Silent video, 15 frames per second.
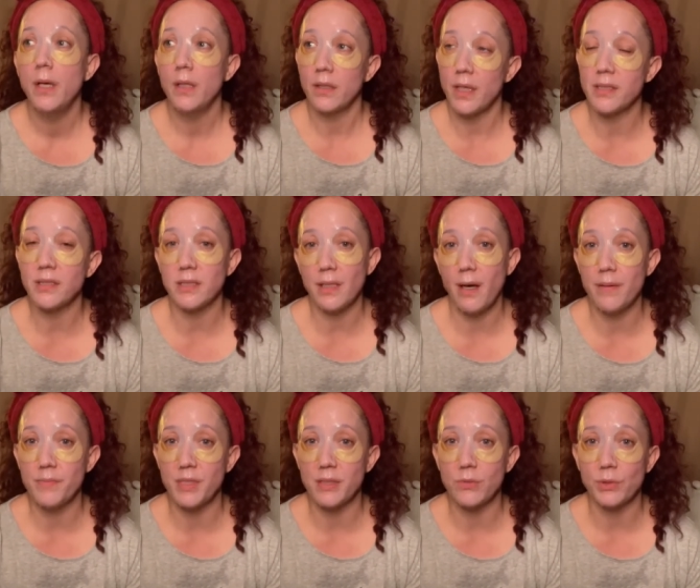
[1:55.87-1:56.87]
Lots of
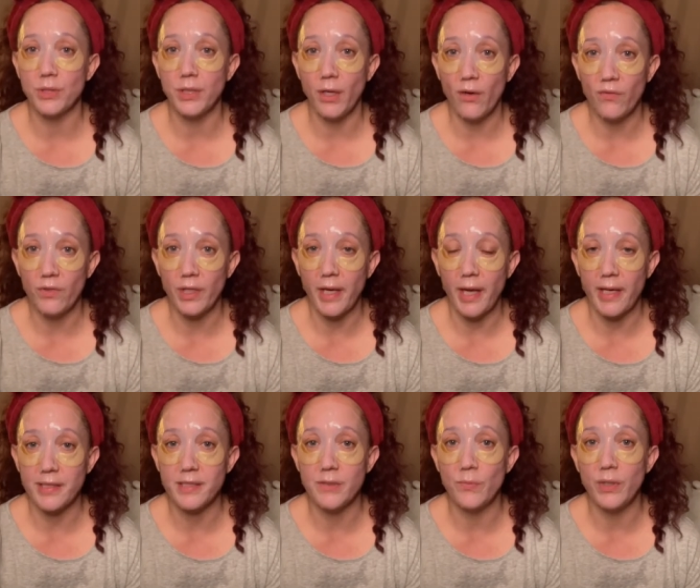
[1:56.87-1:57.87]
times it's really
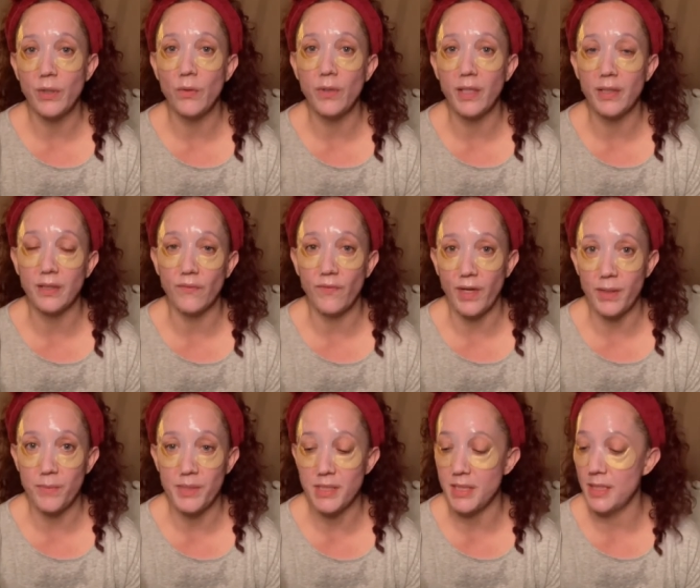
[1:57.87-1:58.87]
overcast and we don't get the
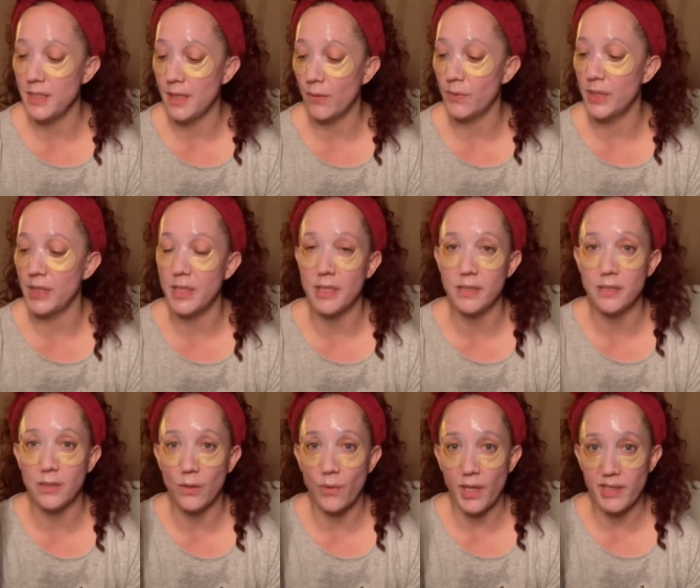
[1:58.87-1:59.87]
vitamin D that we need.
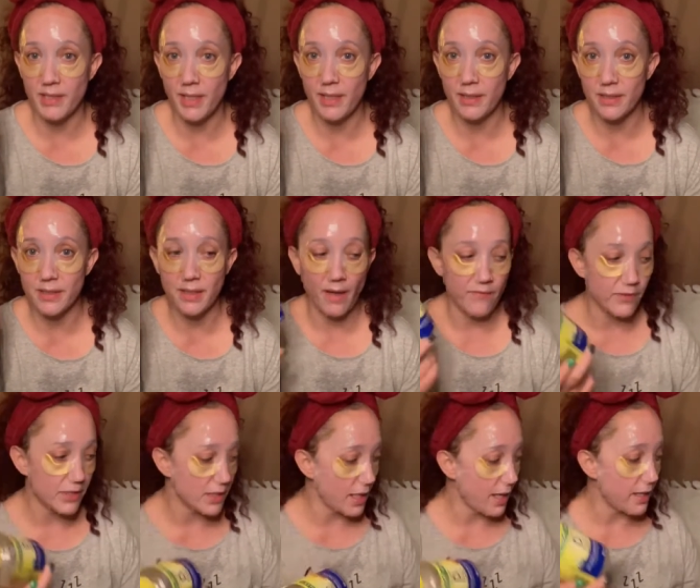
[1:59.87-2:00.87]
So I take this
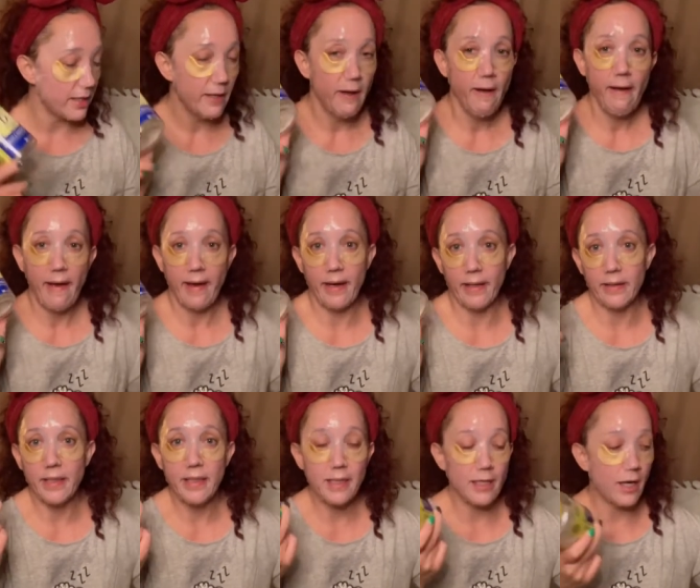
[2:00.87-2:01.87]
every day. And I
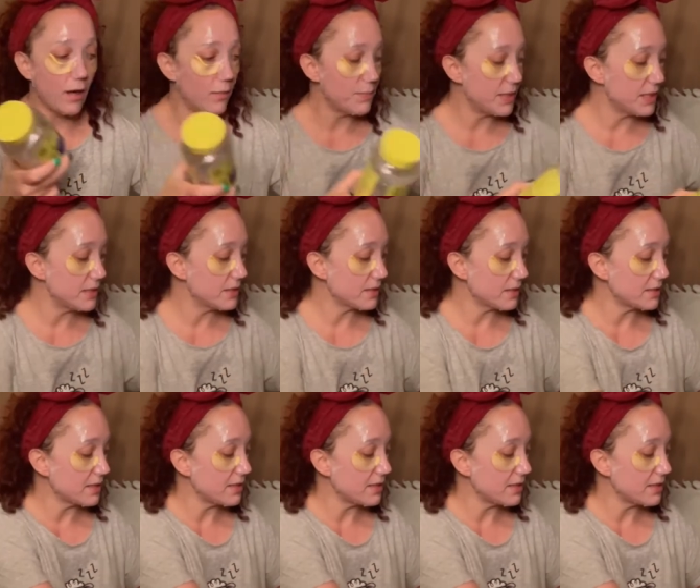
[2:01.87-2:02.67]
like gummies because